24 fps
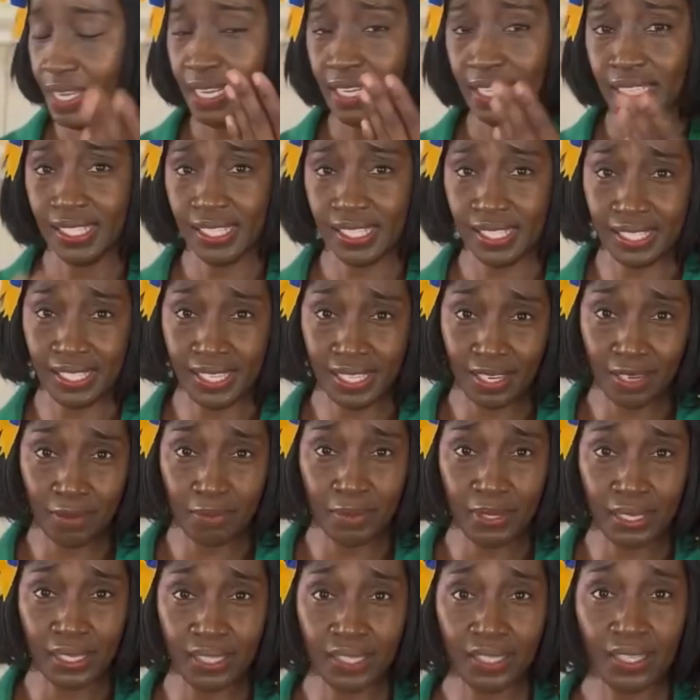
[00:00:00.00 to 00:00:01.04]

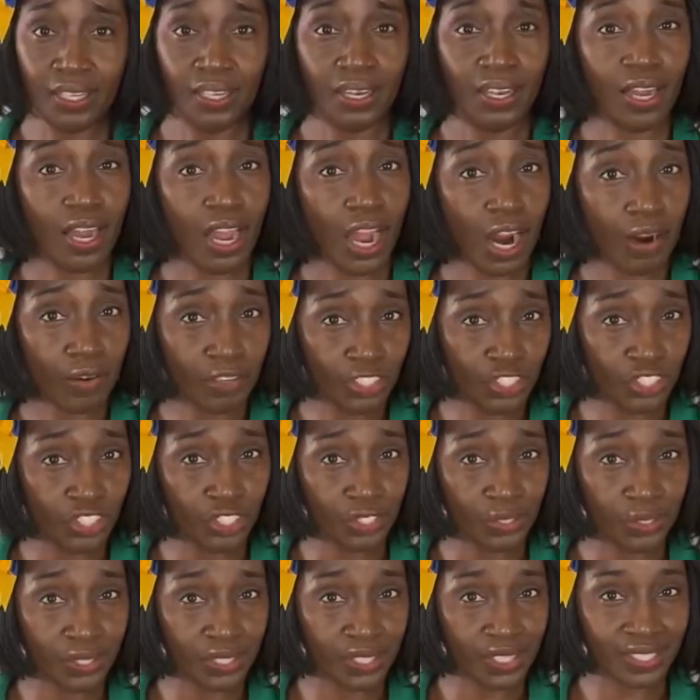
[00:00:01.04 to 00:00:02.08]
Cinnamon orange
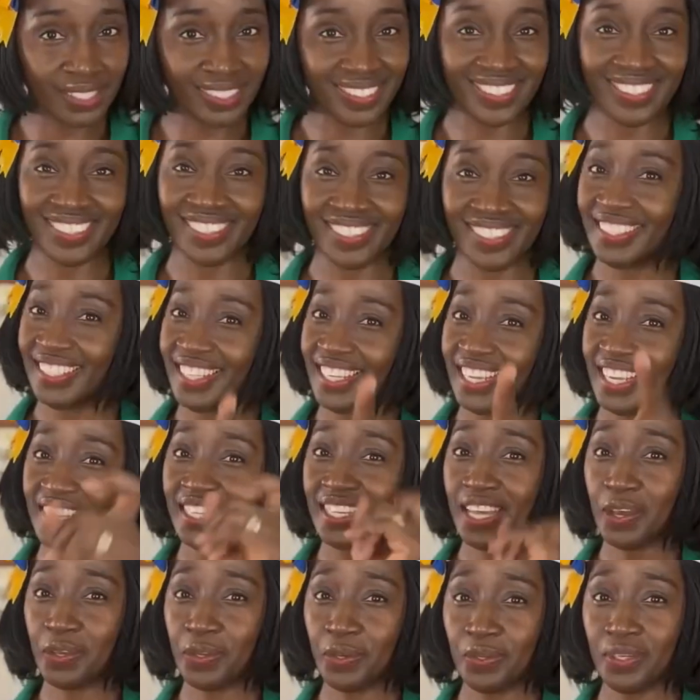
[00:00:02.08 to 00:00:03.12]
juice. Now
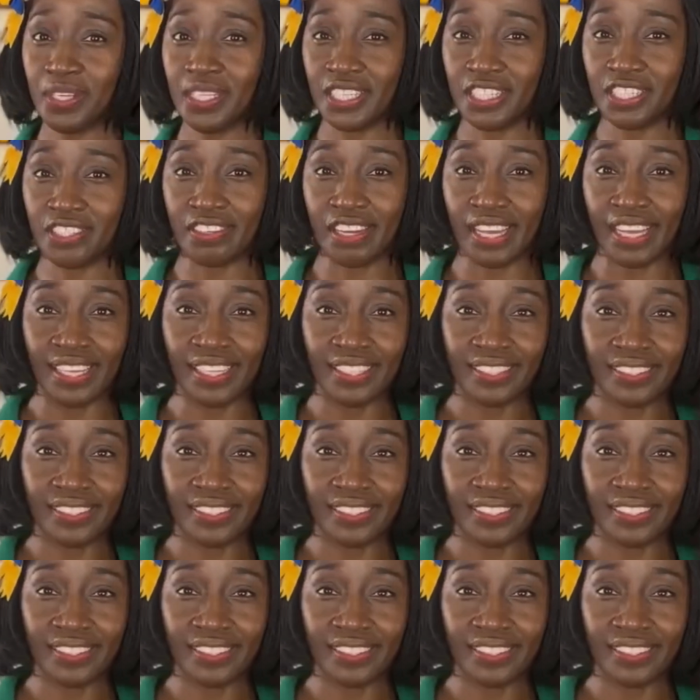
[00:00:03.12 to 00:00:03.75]
you need to try it.